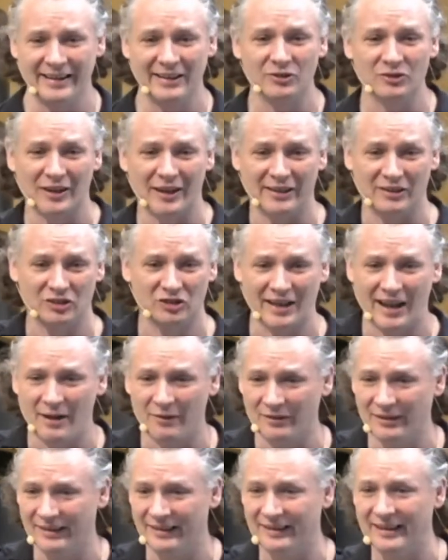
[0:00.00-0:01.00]
He tried
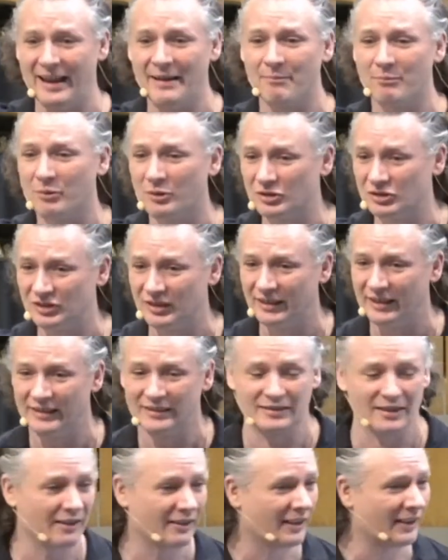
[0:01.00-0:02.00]
shouting and pushing
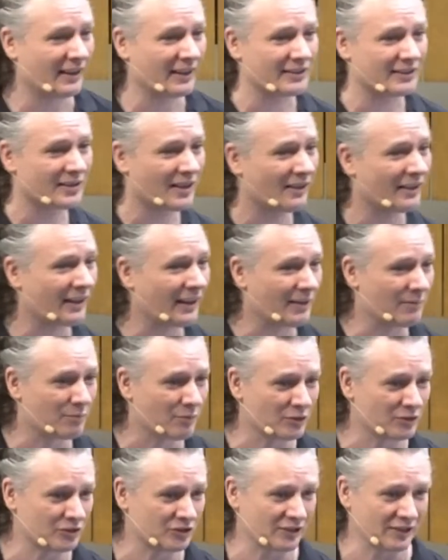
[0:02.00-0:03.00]
and tugging and tugging and
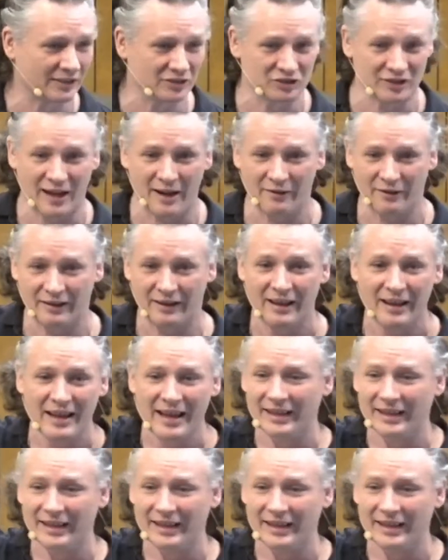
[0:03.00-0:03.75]
pushing and shouting